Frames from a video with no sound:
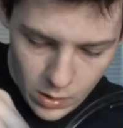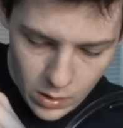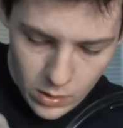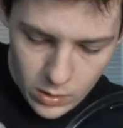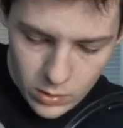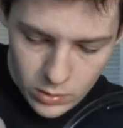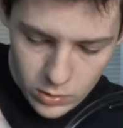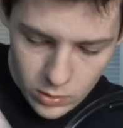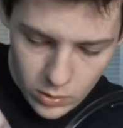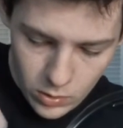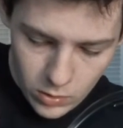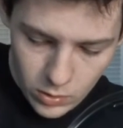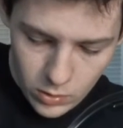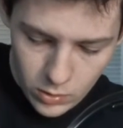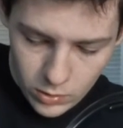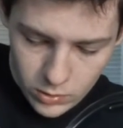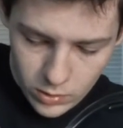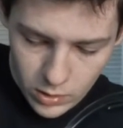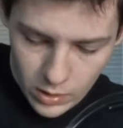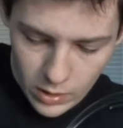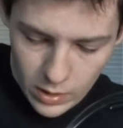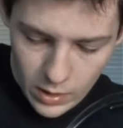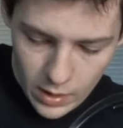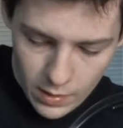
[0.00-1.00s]
Alright, so it
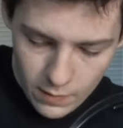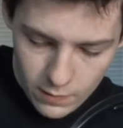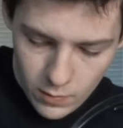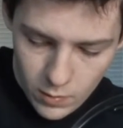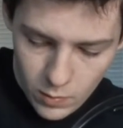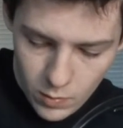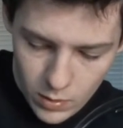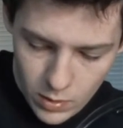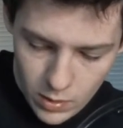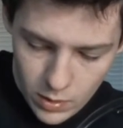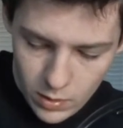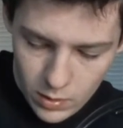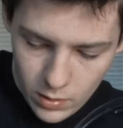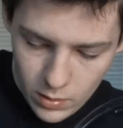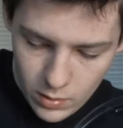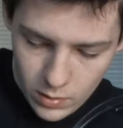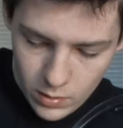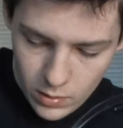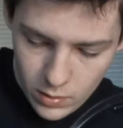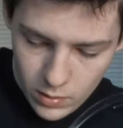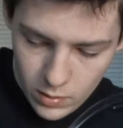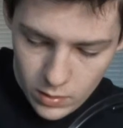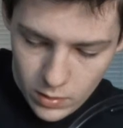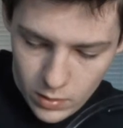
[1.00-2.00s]
looks like everywhere
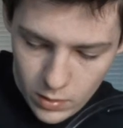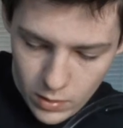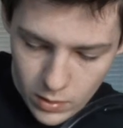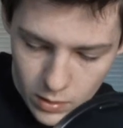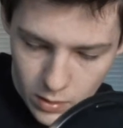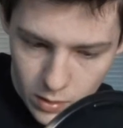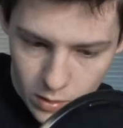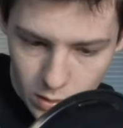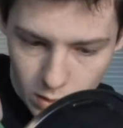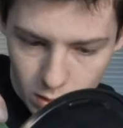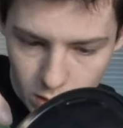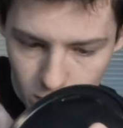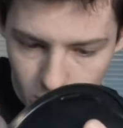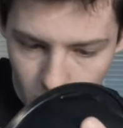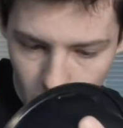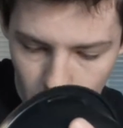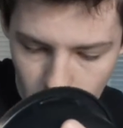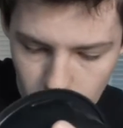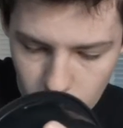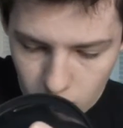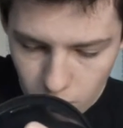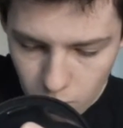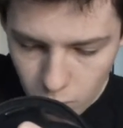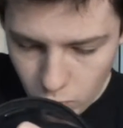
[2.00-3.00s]
it
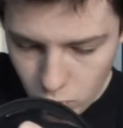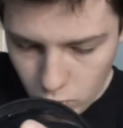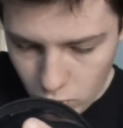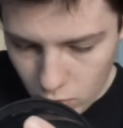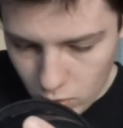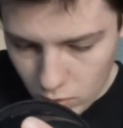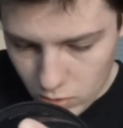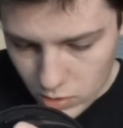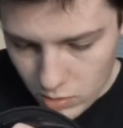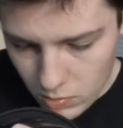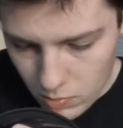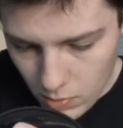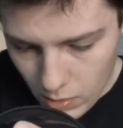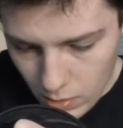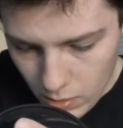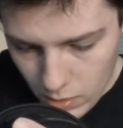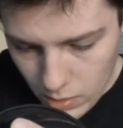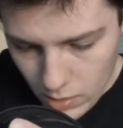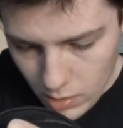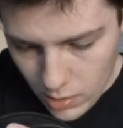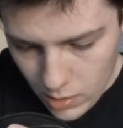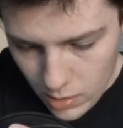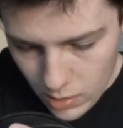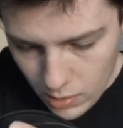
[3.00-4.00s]
has a bunch of the
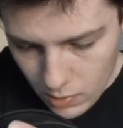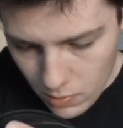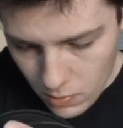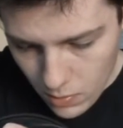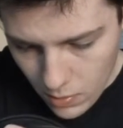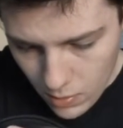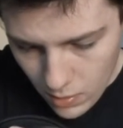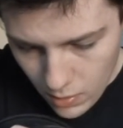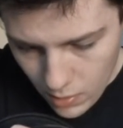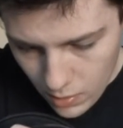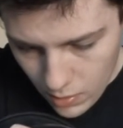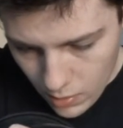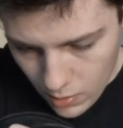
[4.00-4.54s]
cement in it now.